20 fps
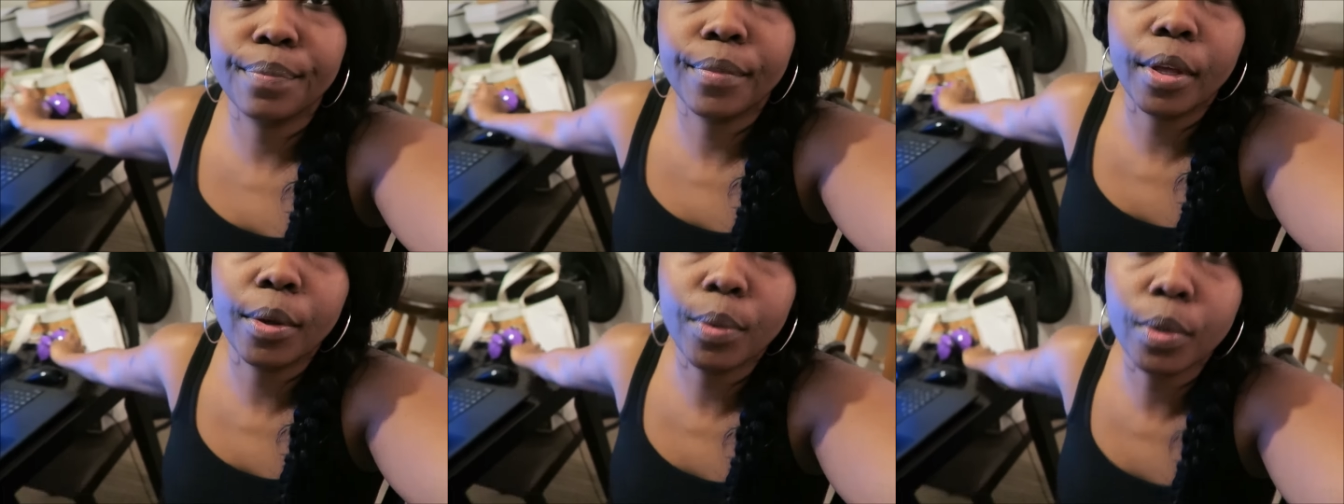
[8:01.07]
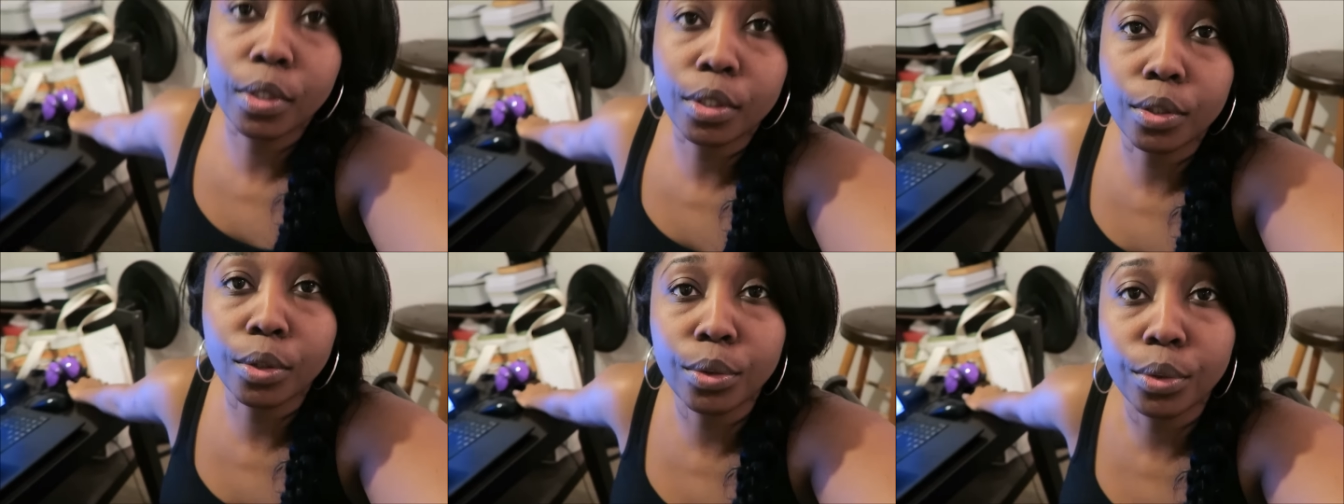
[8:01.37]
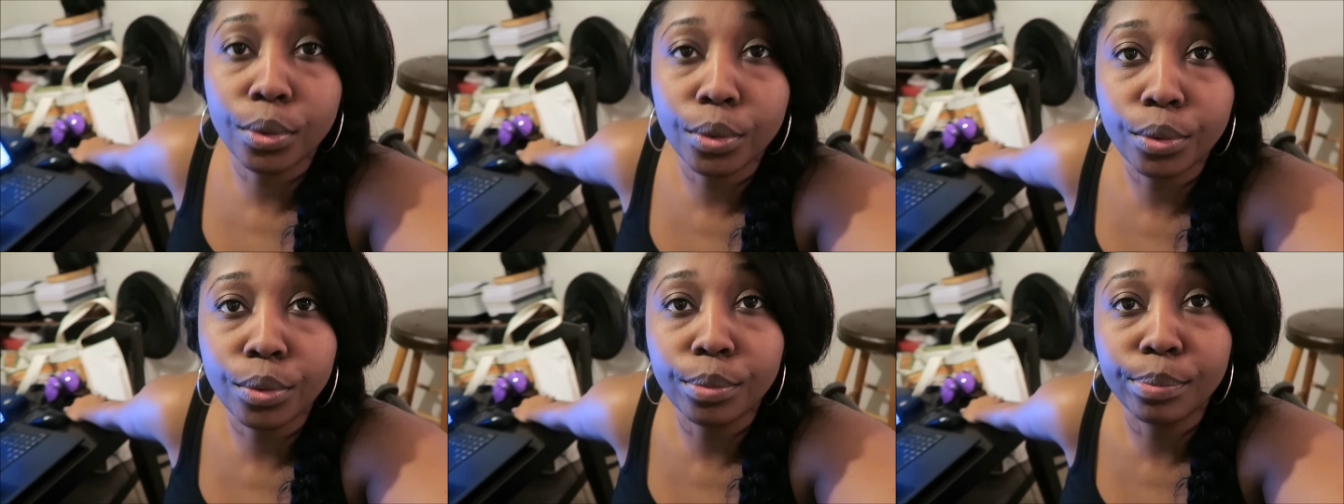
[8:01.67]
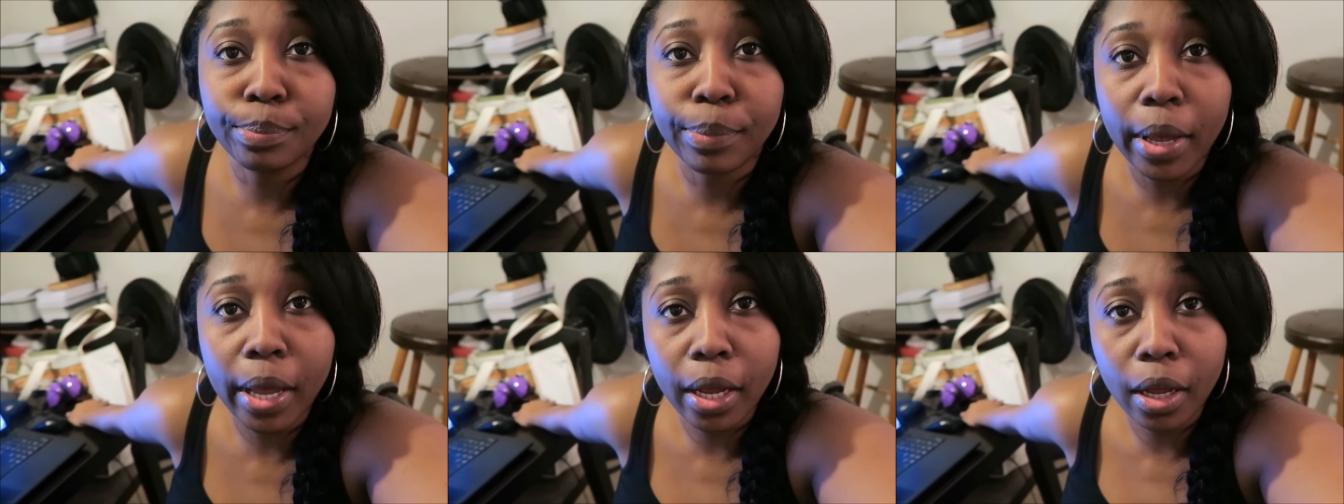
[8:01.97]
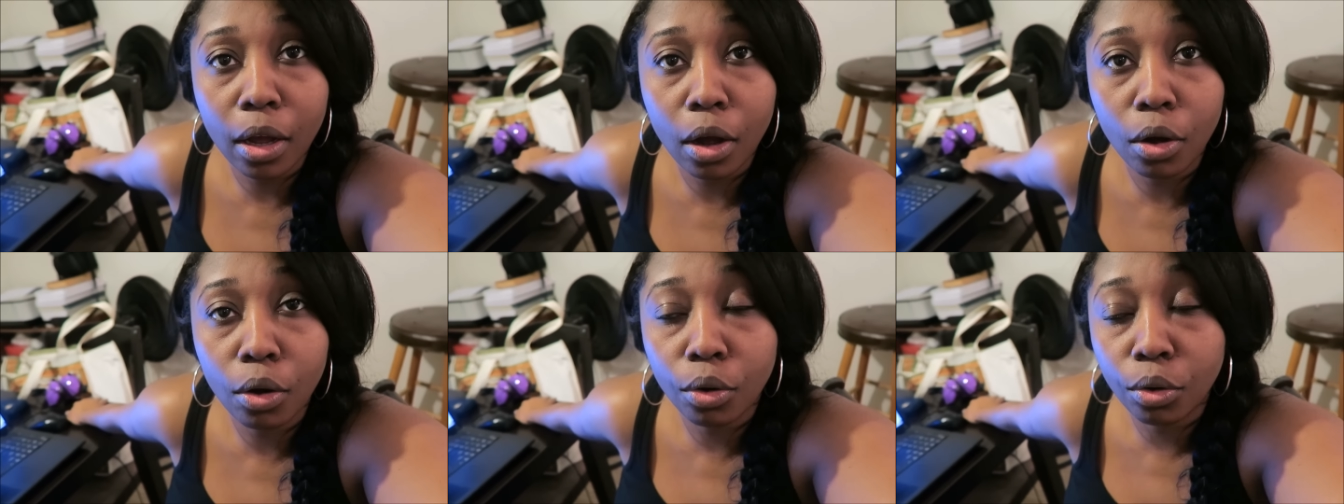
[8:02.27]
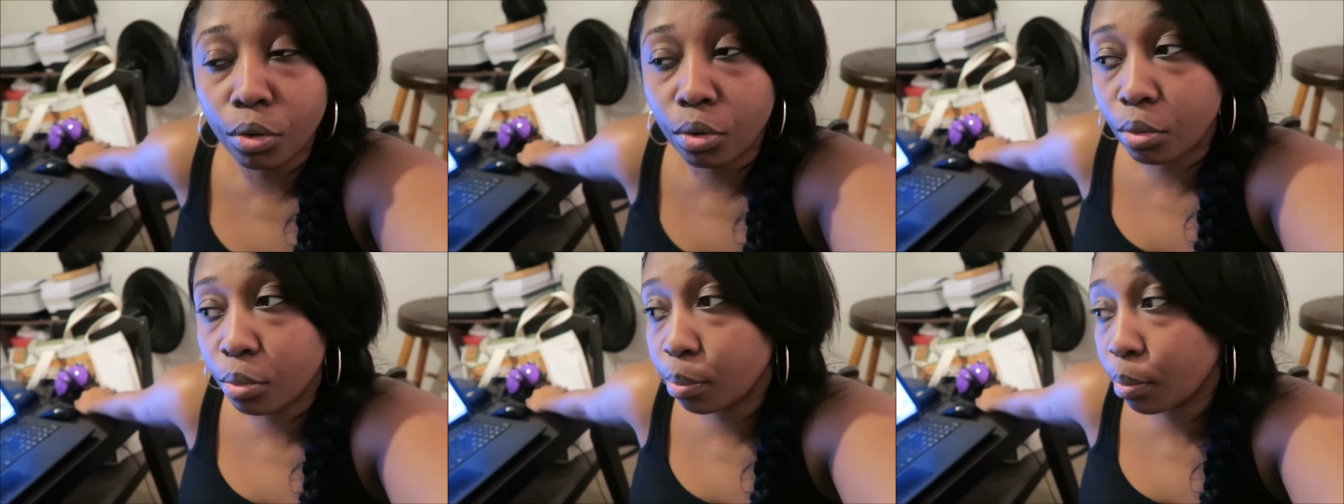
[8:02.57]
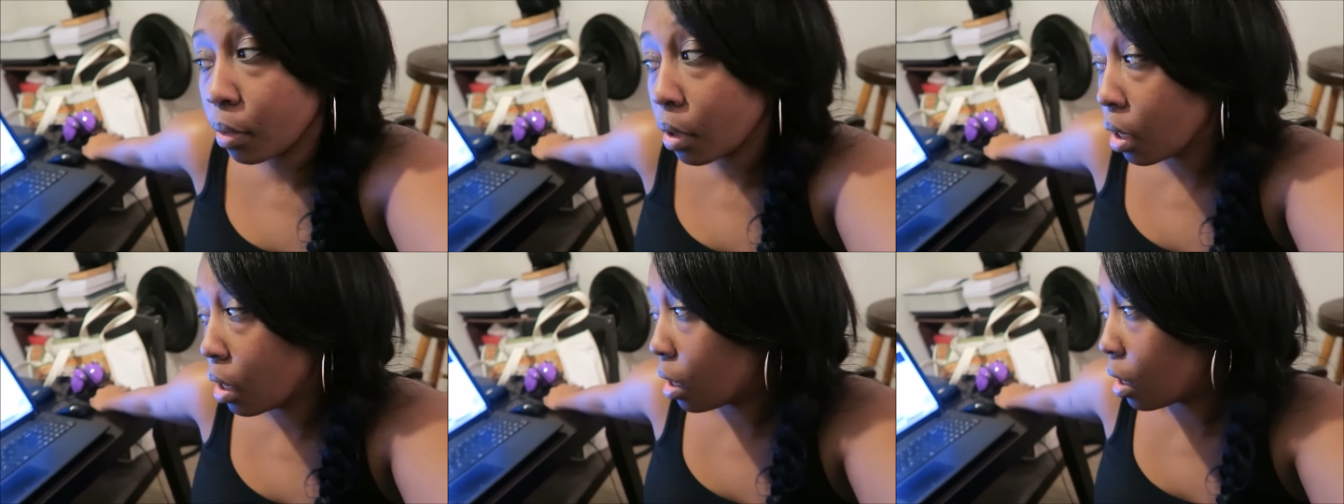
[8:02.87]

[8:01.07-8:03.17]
it was cool. Back home.